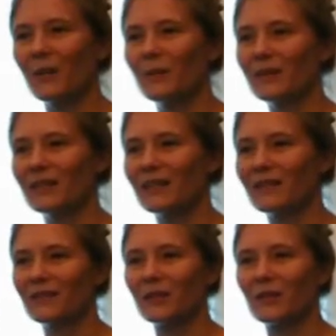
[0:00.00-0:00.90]
outbuilding
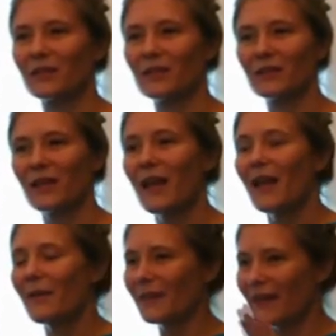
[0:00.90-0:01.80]
of sorts,
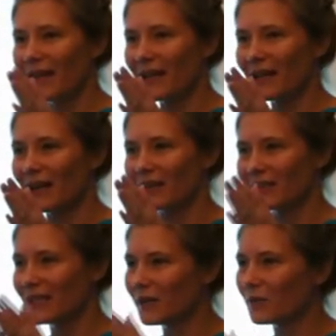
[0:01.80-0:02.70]
but they are
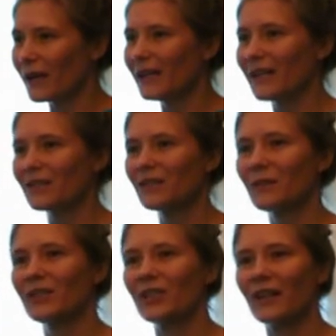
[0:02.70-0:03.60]
sitting right next
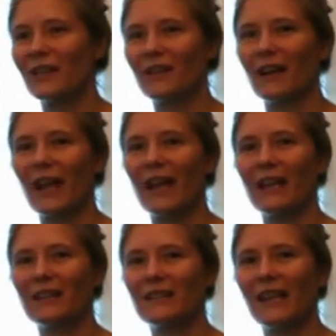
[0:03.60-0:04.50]
to each other,
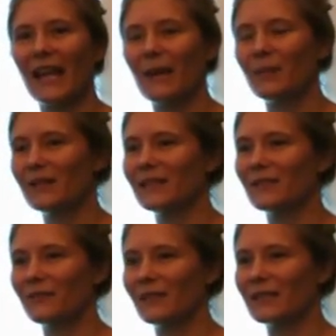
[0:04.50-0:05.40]
and they happened at
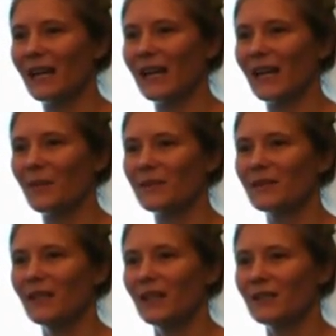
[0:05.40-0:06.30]
different
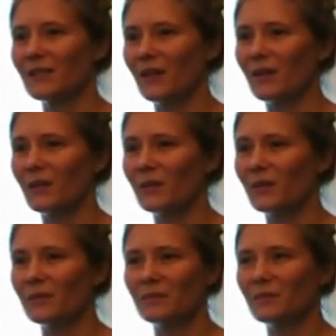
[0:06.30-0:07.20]
times.
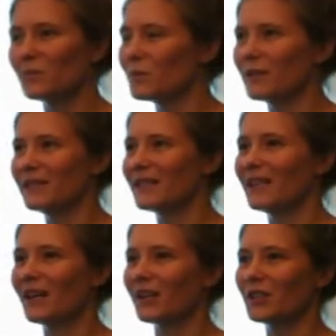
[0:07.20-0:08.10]
So is
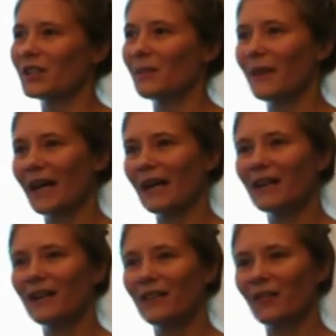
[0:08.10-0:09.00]
the arch the
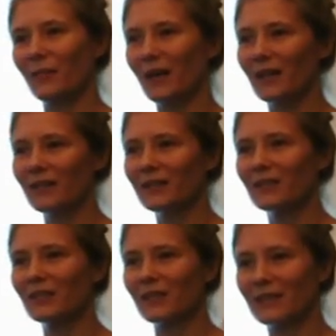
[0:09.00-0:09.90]
back of the
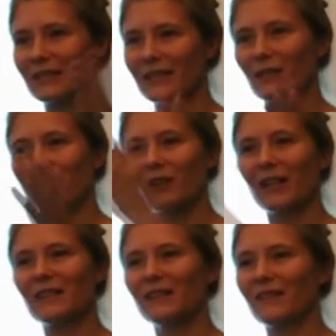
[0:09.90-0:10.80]
parlors, or is it the
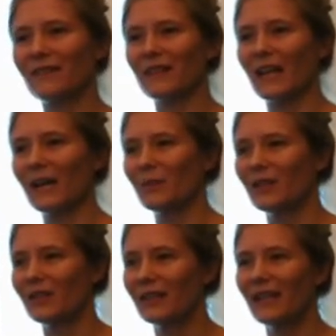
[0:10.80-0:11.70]
front of the
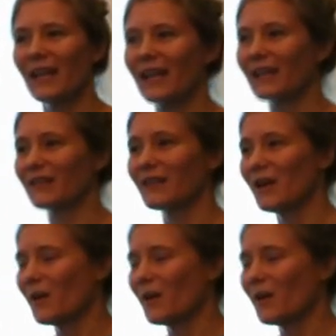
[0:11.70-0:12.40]
library? And